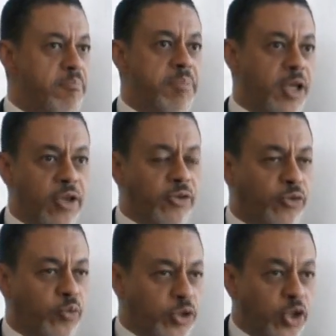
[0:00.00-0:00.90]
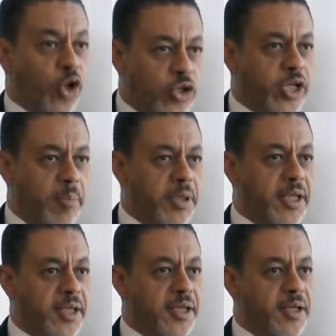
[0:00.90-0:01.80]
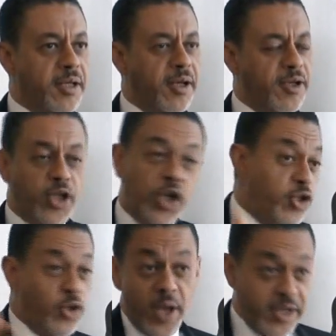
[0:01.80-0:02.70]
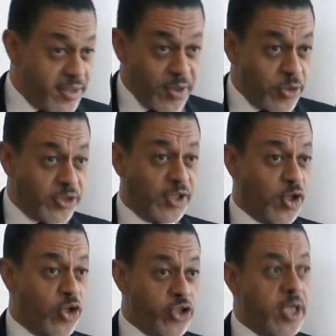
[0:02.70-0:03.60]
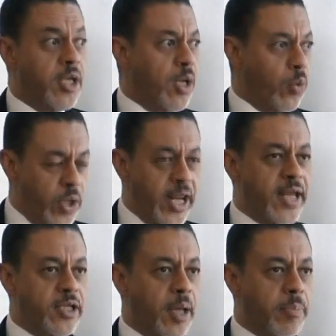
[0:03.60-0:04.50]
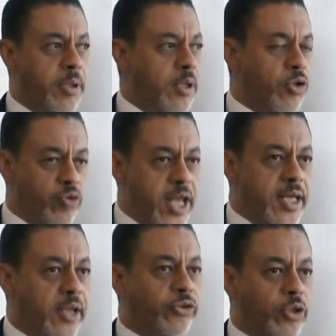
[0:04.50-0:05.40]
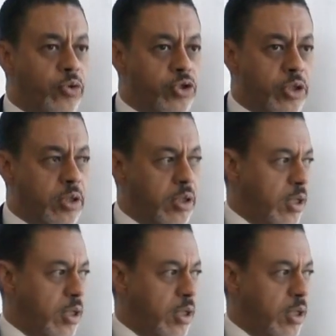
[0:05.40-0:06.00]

Because we're a technology company. You can do anything with technology. We'll end up creating a solution.